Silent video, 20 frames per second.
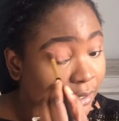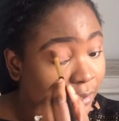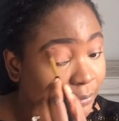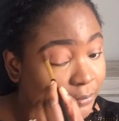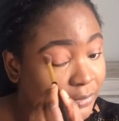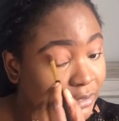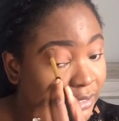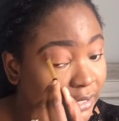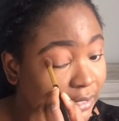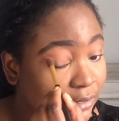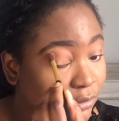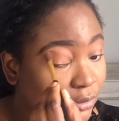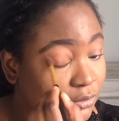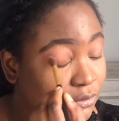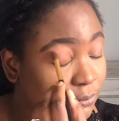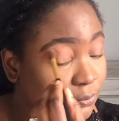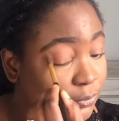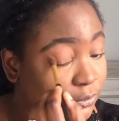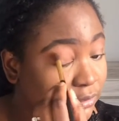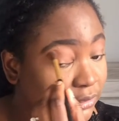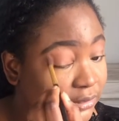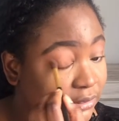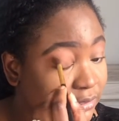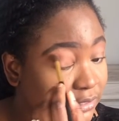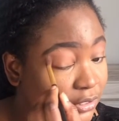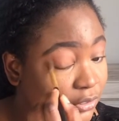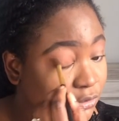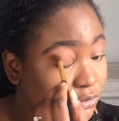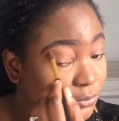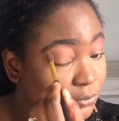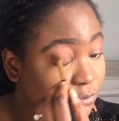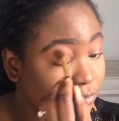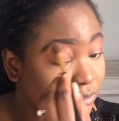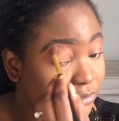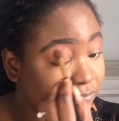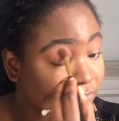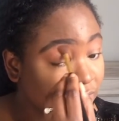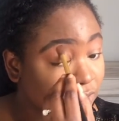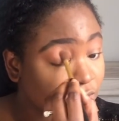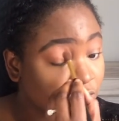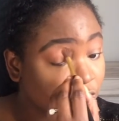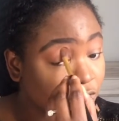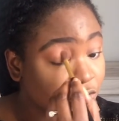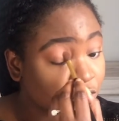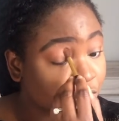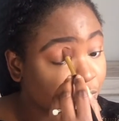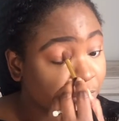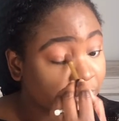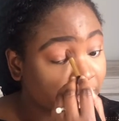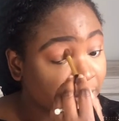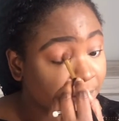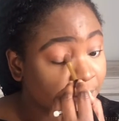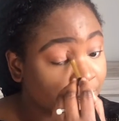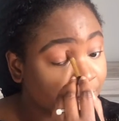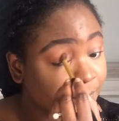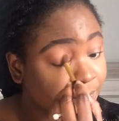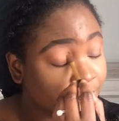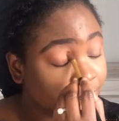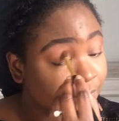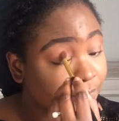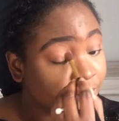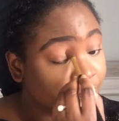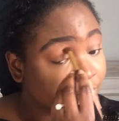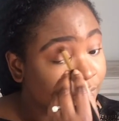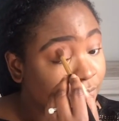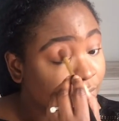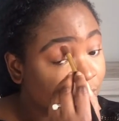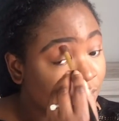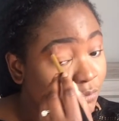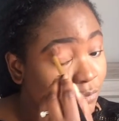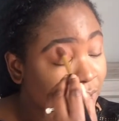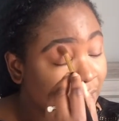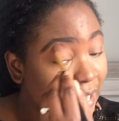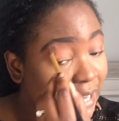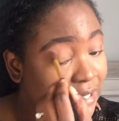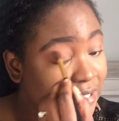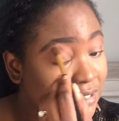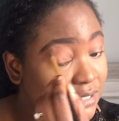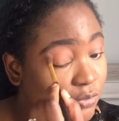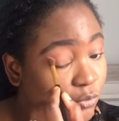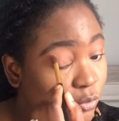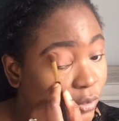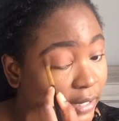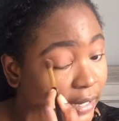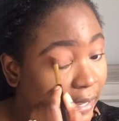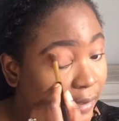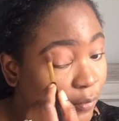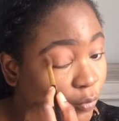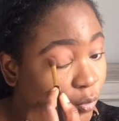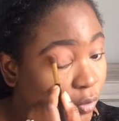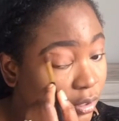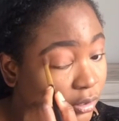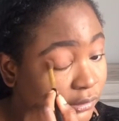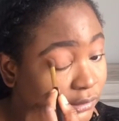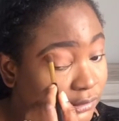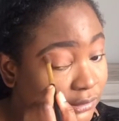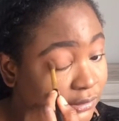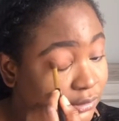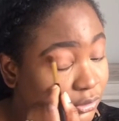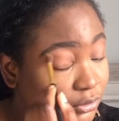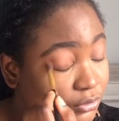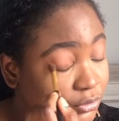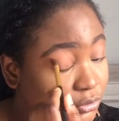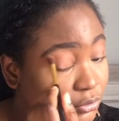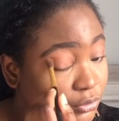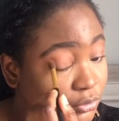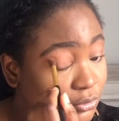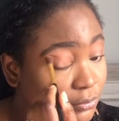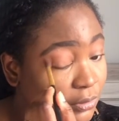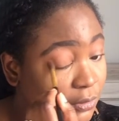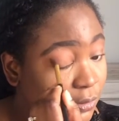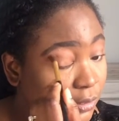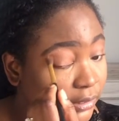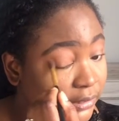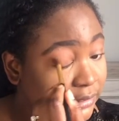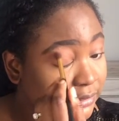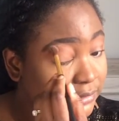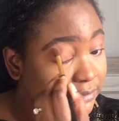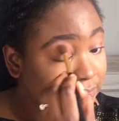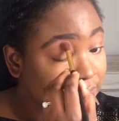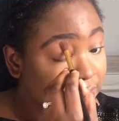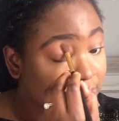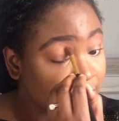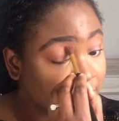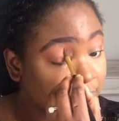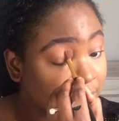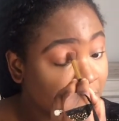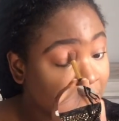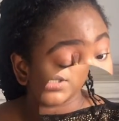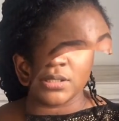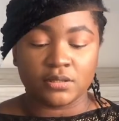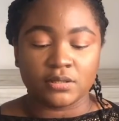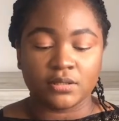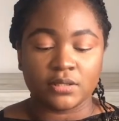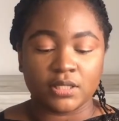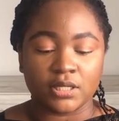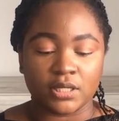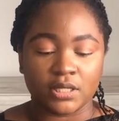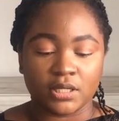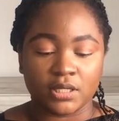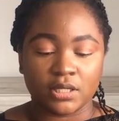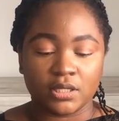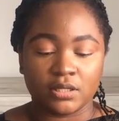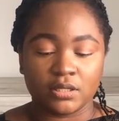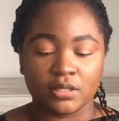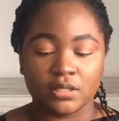in the automotive industry, but that isn't what I want to do, to be honest. Using the